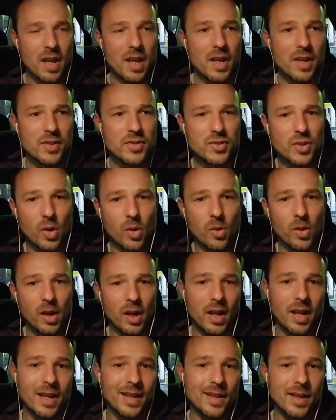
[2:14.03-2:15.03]
So
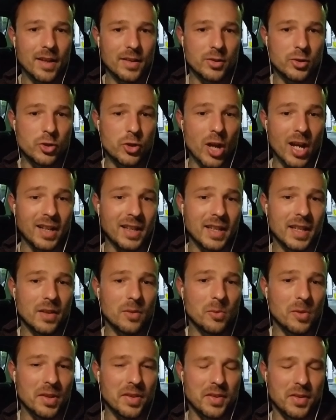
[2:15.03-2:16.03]
check in
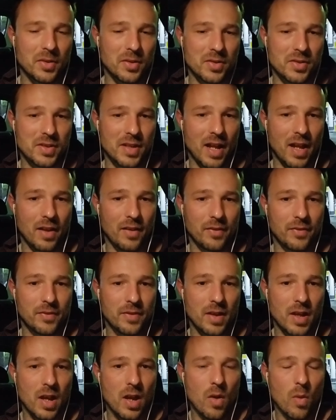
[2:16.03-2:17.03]
with yourself.
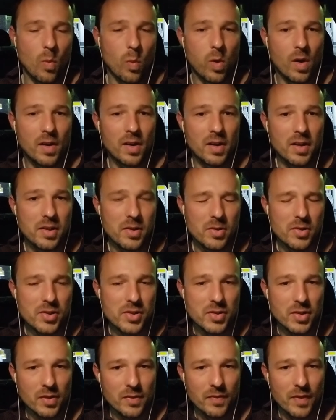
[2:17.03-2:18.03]
What are your
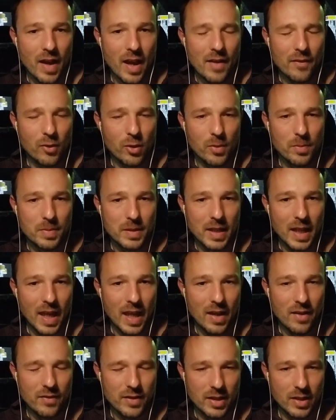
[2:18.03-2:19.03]
survival
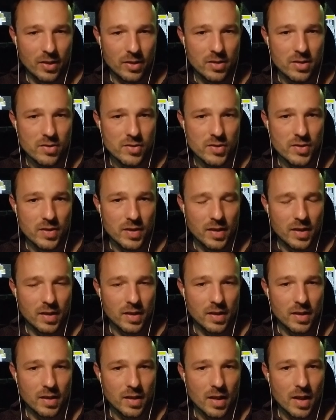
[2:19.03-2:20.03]
behaviors?
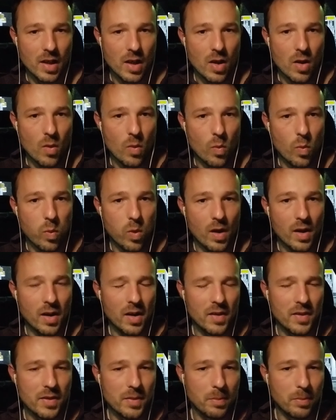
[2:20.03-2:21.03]
What
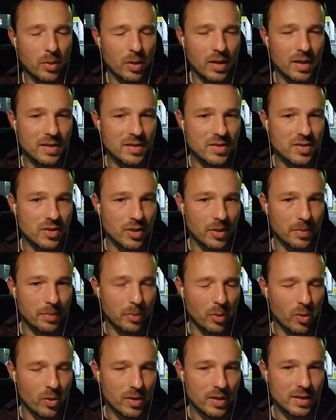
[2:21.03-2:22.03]
are the bullets they're
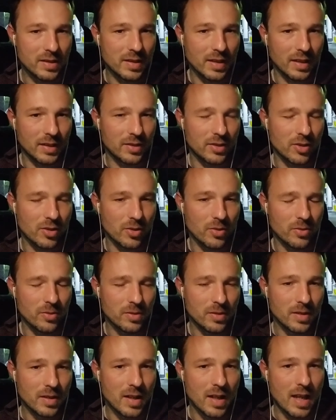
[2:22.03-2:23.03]
pointing to?
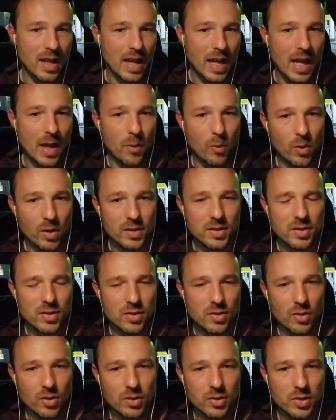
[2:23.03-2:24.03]
And what's
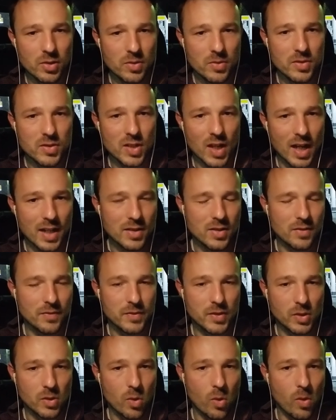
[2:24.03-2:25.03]
your two sides of
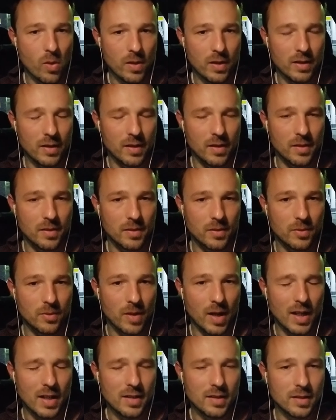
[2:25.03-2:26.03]
the coin,
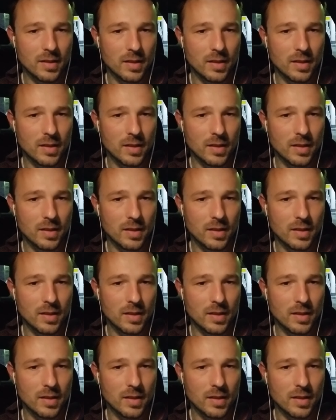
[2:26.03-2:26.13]
right?